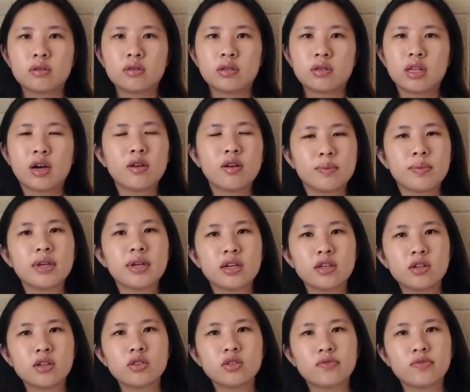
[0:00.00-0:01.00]
that would be a
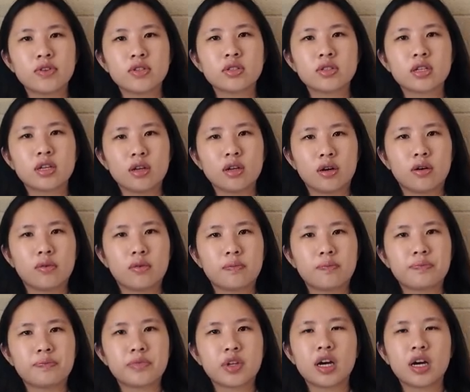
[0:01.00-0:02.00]
useful skill.
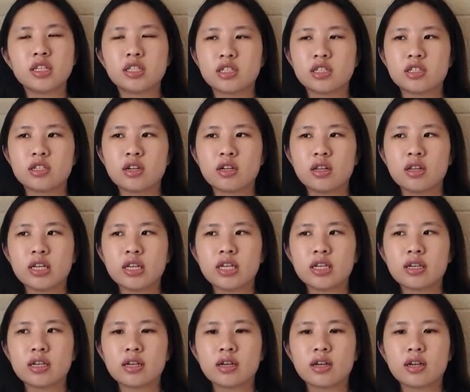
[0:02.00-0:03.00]

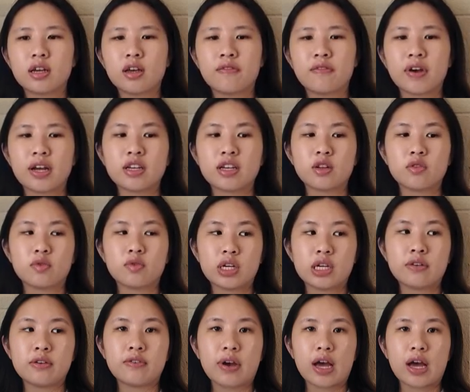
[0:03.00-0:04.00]
Additionally, if I can
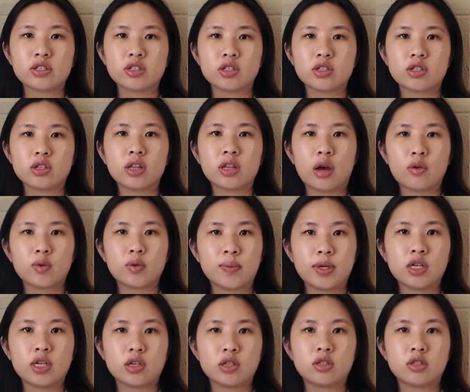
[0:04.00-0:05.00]
read faster, that would
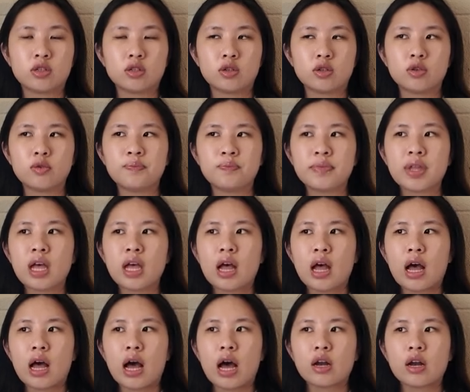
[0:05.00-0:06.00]
be good too.
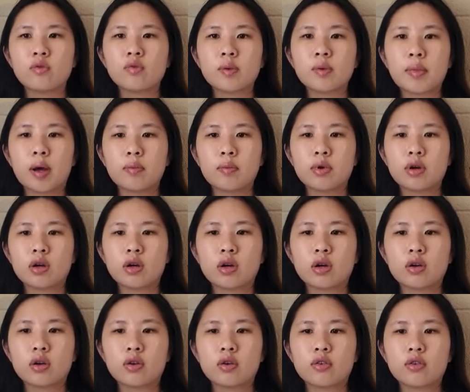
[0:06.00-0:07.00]
I don't
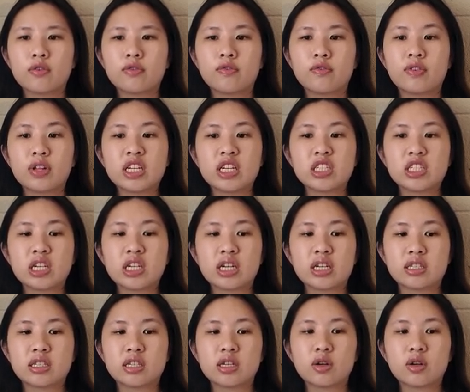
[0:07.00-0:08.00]
remember finishing
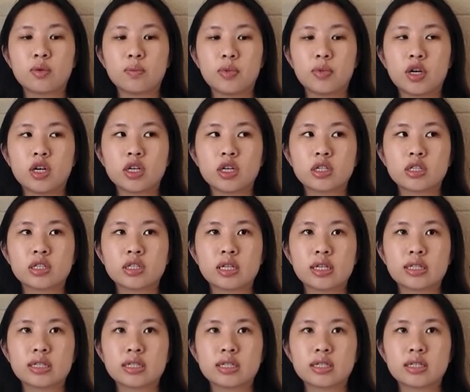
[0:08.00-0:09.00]
a single book
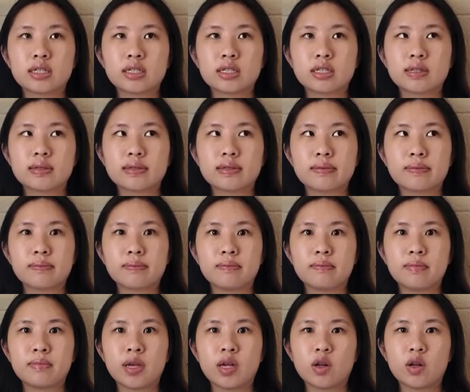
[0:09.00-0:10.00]
since
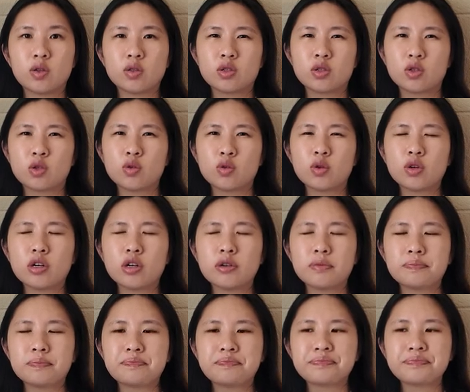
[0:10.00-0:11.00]
middle
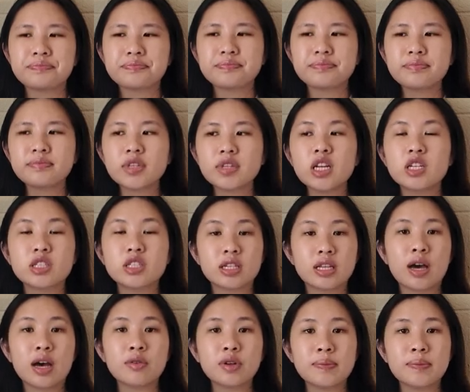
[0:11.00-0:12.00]
school. So
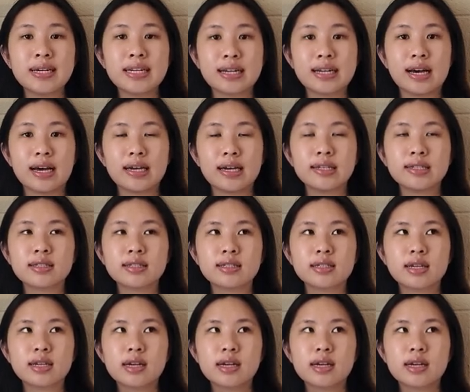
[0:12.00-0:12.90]
that would be nice.